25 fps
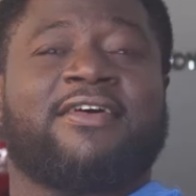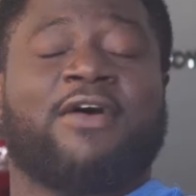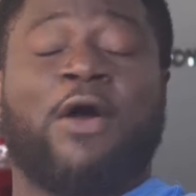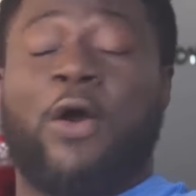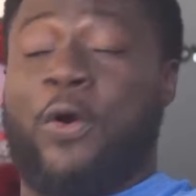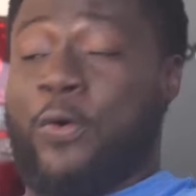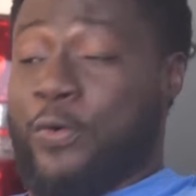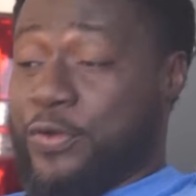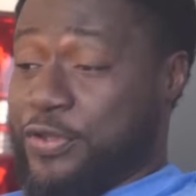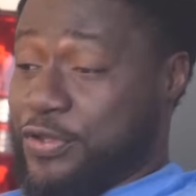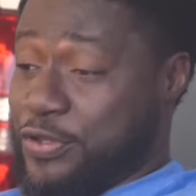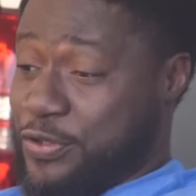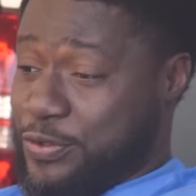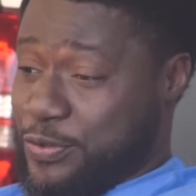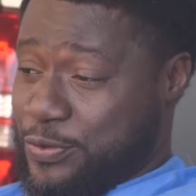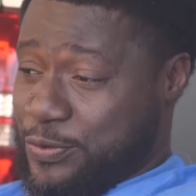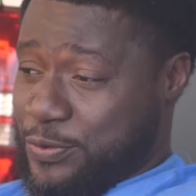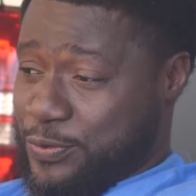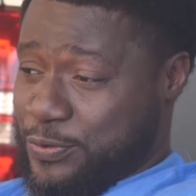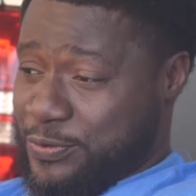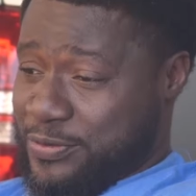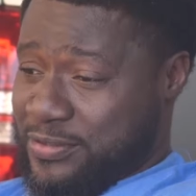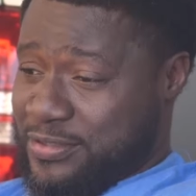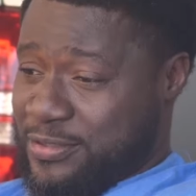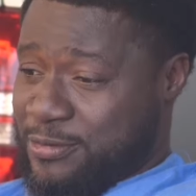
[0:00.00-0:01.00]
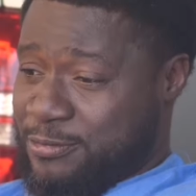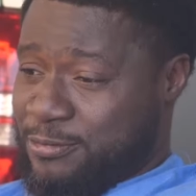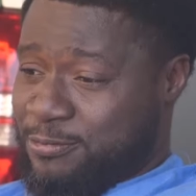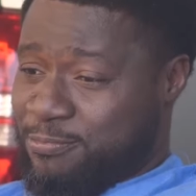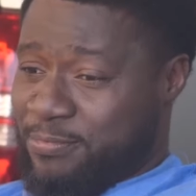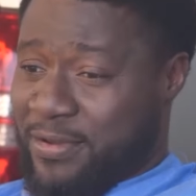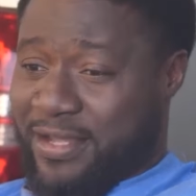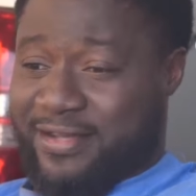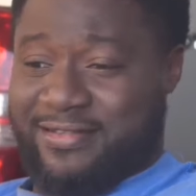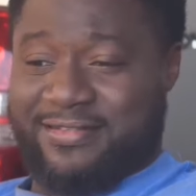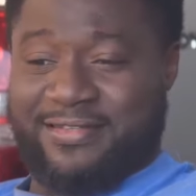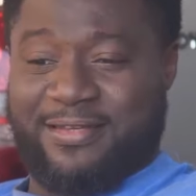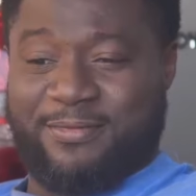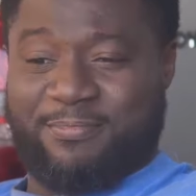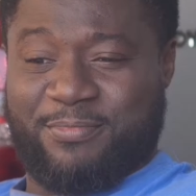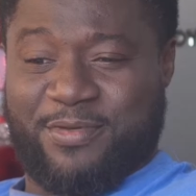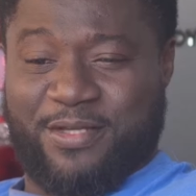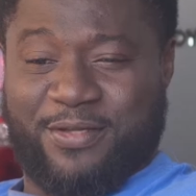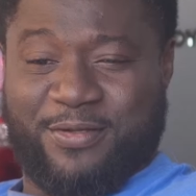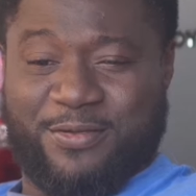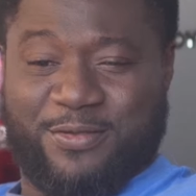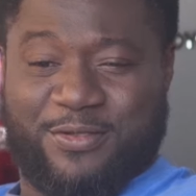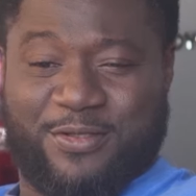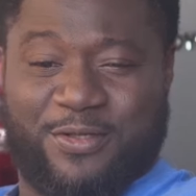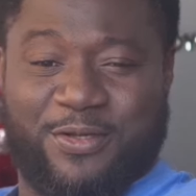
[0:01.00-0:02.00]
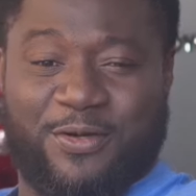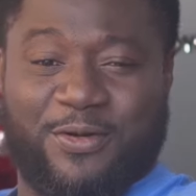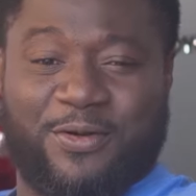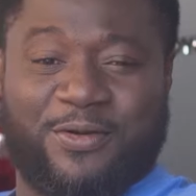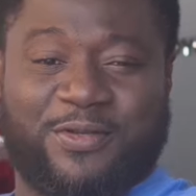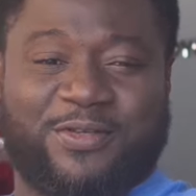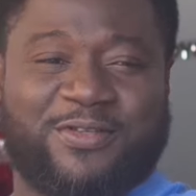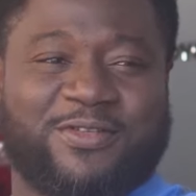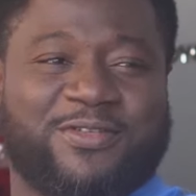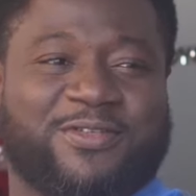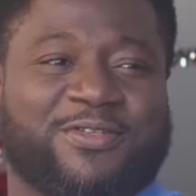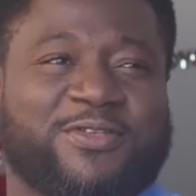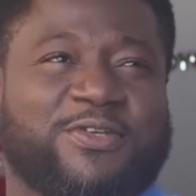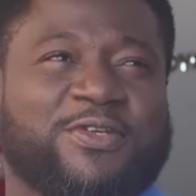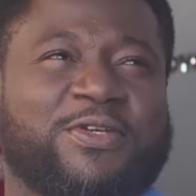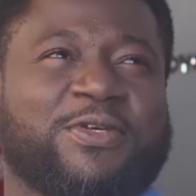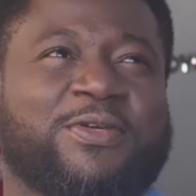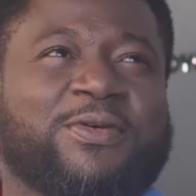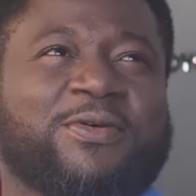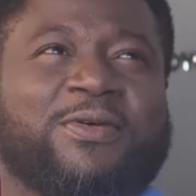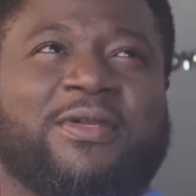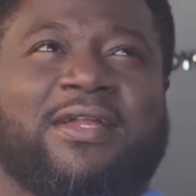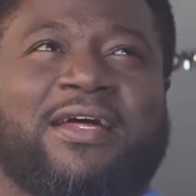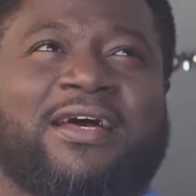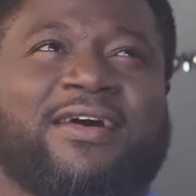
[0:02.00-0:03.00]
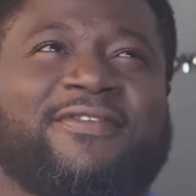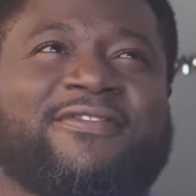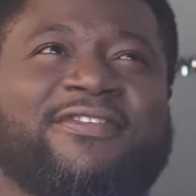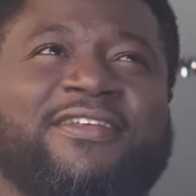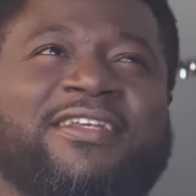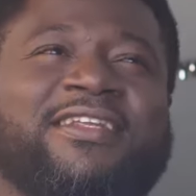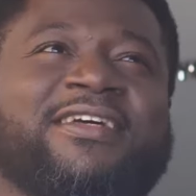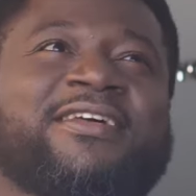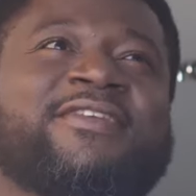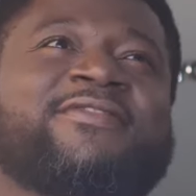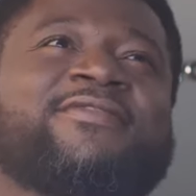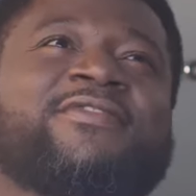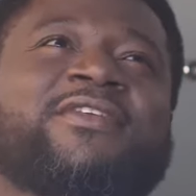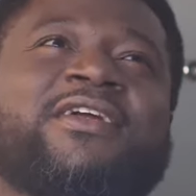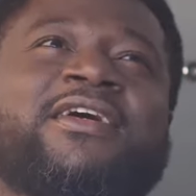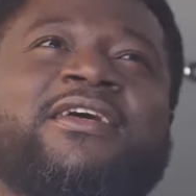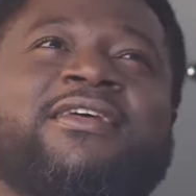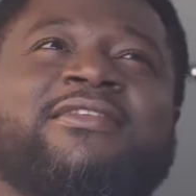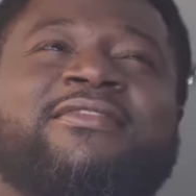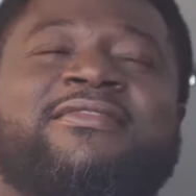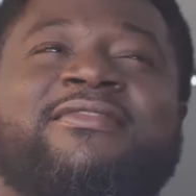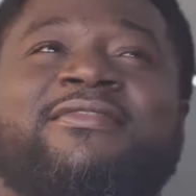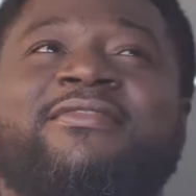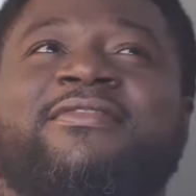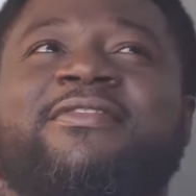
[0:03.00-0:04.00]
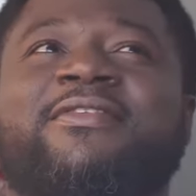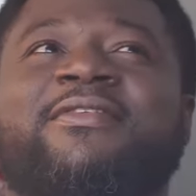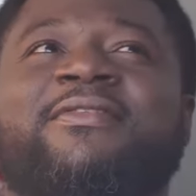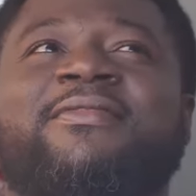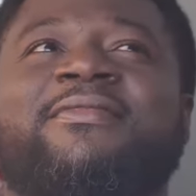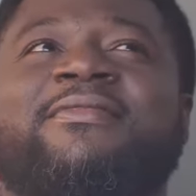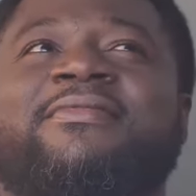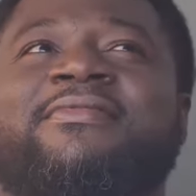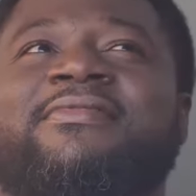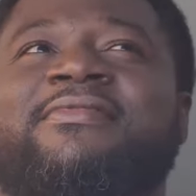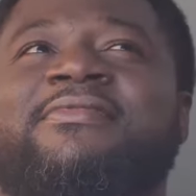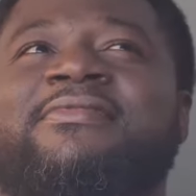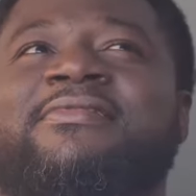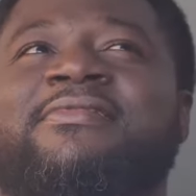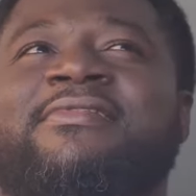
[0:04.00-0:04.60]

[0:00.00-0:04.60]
Oh, you expected me to tell you so you could have a love lies to tell?